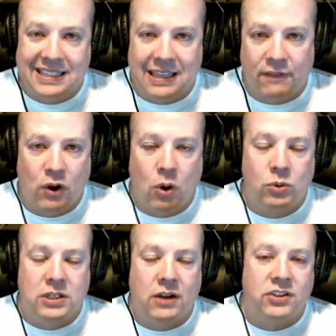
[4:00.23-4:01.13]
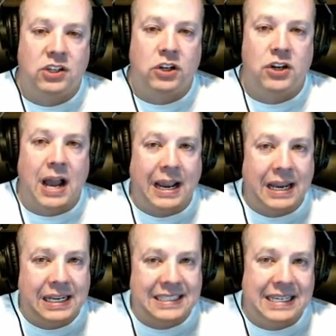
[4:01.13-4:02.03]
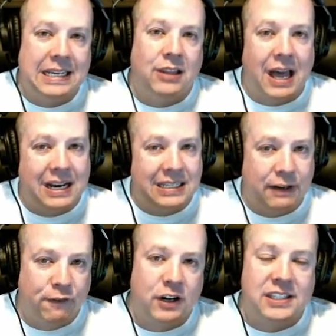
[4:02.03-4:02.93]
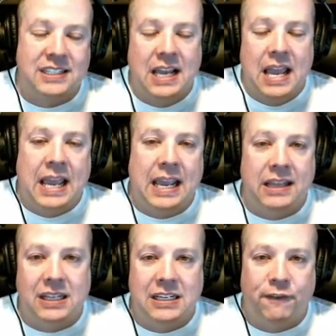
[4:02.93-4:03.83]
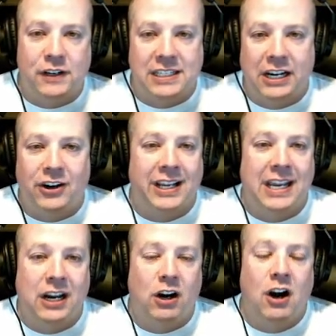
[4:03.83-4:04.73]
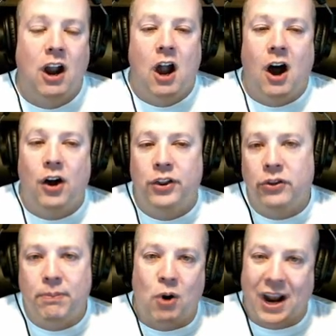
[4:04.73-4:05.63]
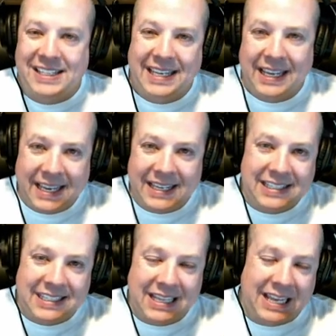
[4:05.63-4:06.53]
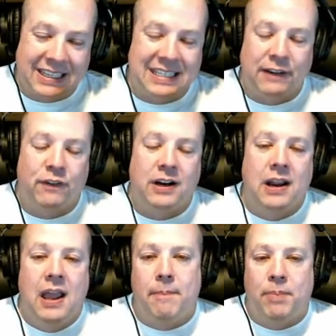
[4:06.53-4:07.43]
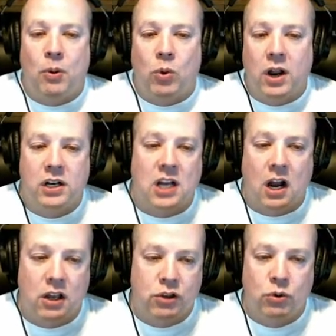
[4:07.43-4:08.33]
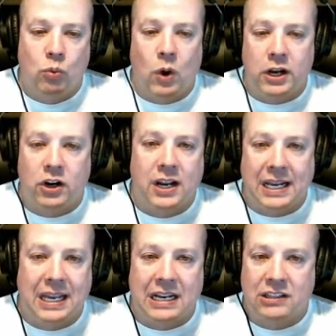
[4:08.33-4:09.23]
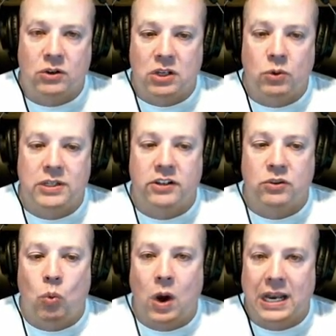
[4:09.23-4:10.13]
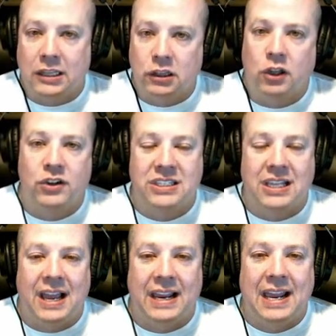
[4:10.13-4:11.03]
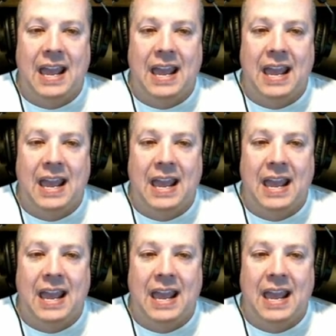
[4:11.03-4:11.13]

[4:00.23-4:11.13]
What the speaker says: level hotels. So you're not going to see a lot of difference in the different tiering here, although the pricing is slightly different. But we're going to talk through what you're going to get at those hotels, what it looks like,